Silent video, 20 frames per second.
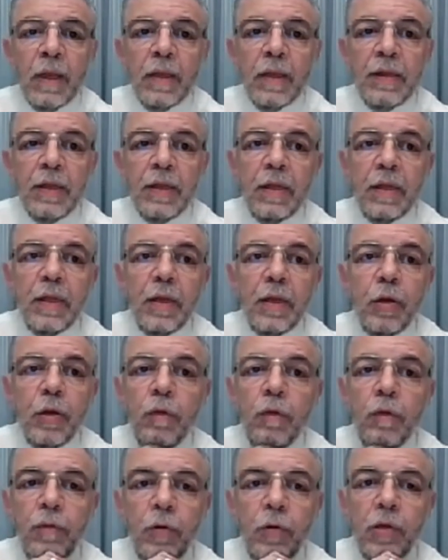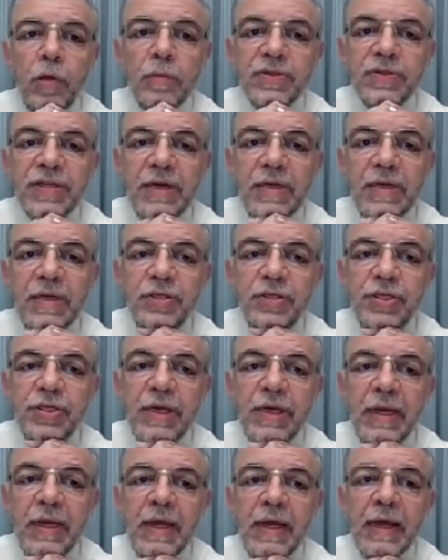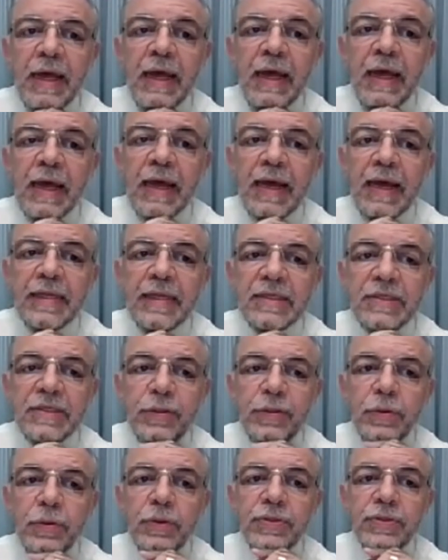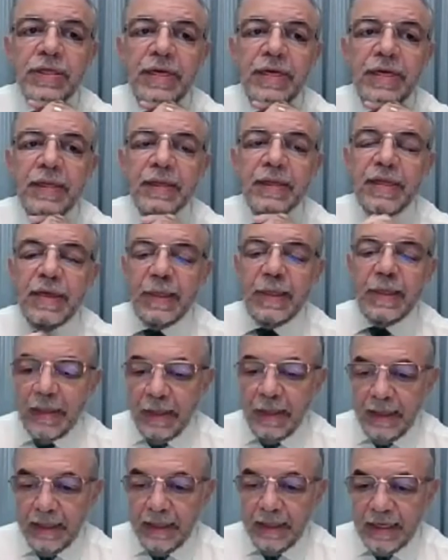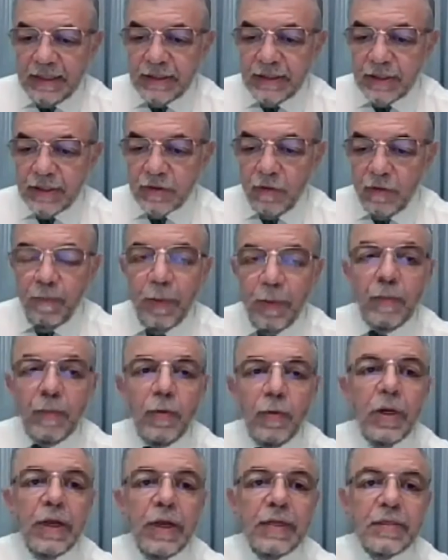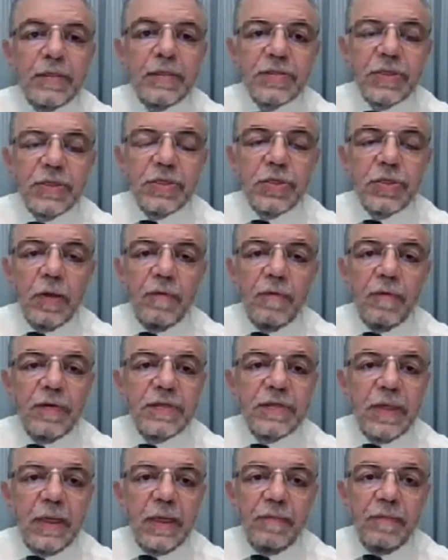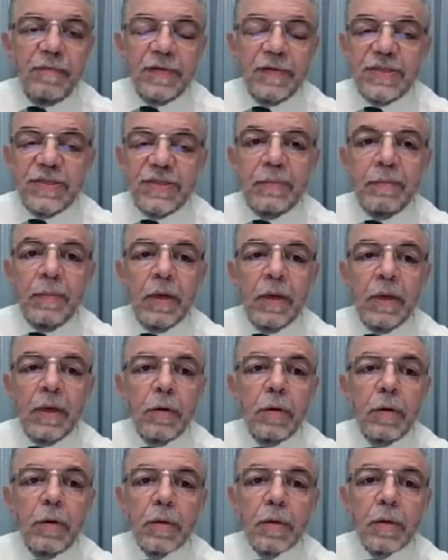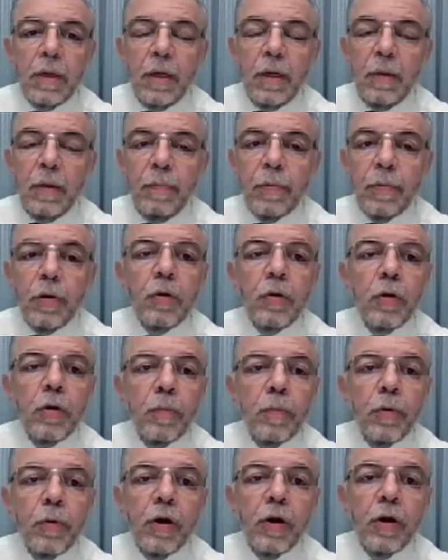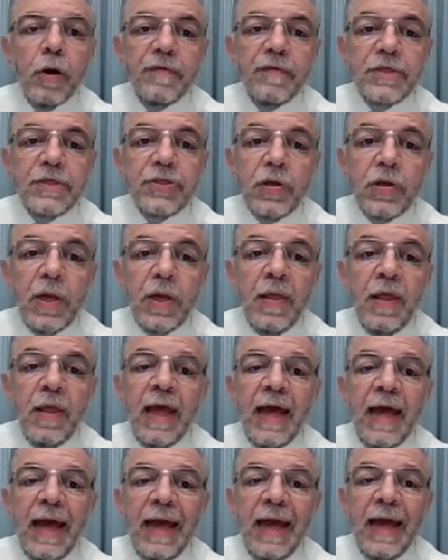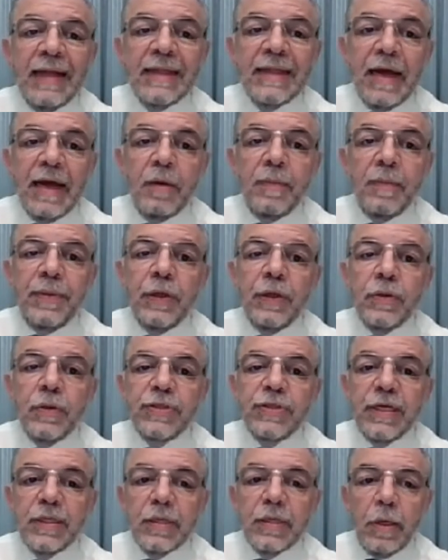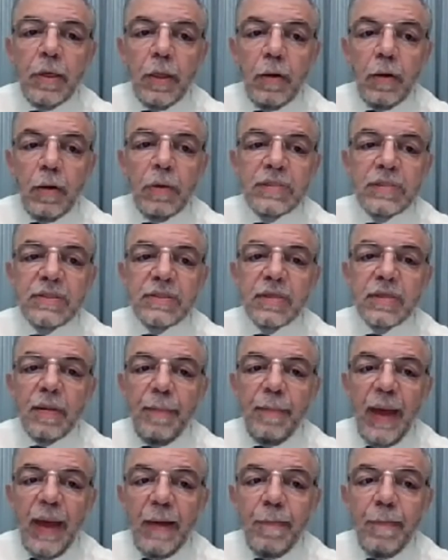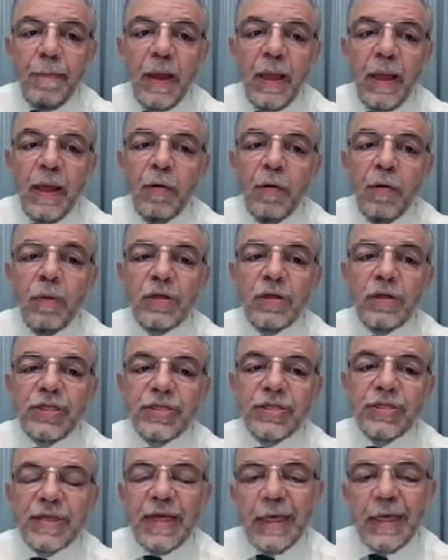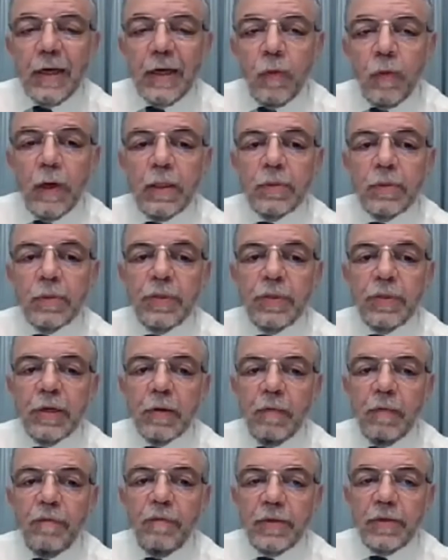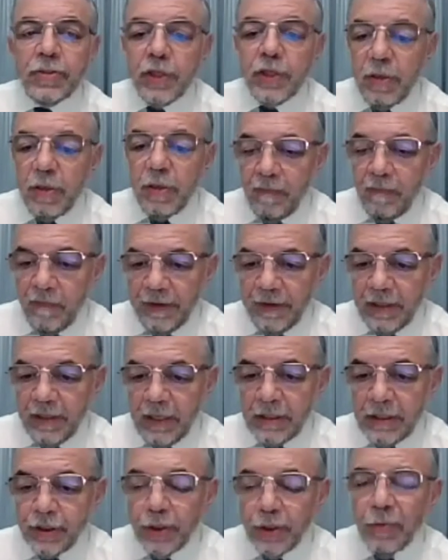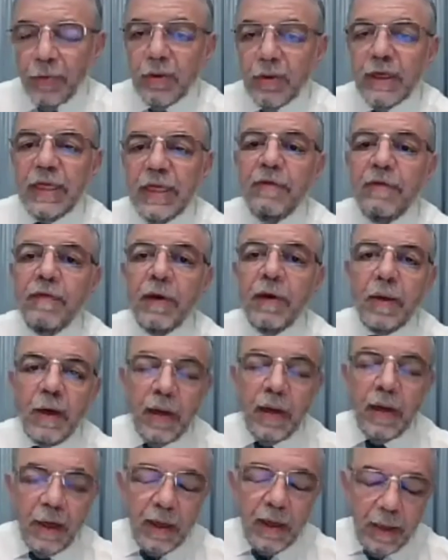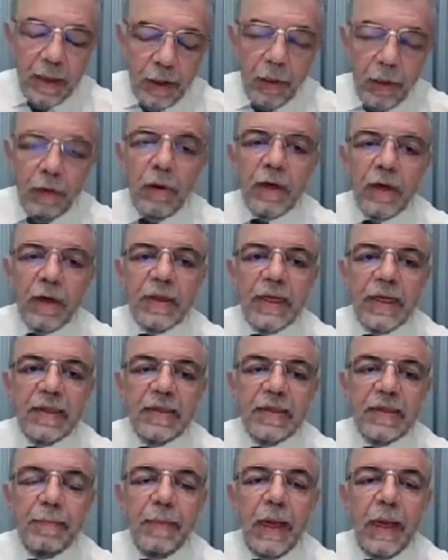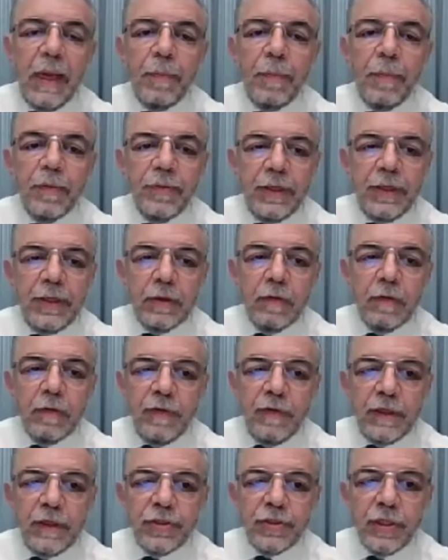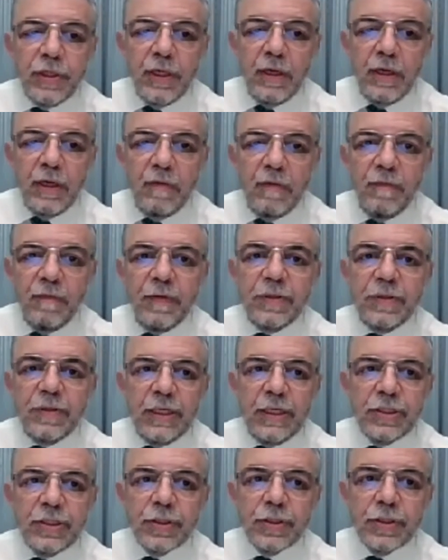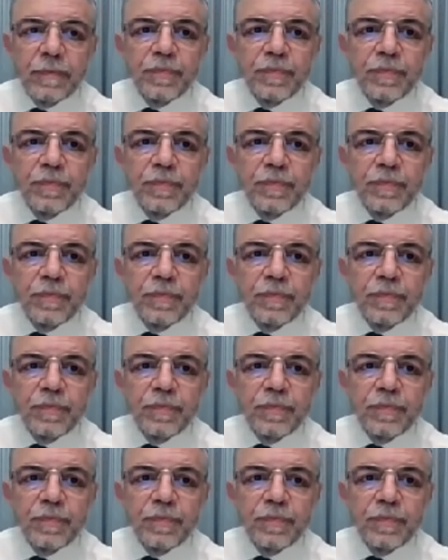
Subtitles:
The low volume strategy, it is used in the cases of pulmonary interstitial emphysema or bronchopleural fistula, and I'll be using the lowest map, which is equal to the conventional ventilation or even lower than the map on the conventional ventilation.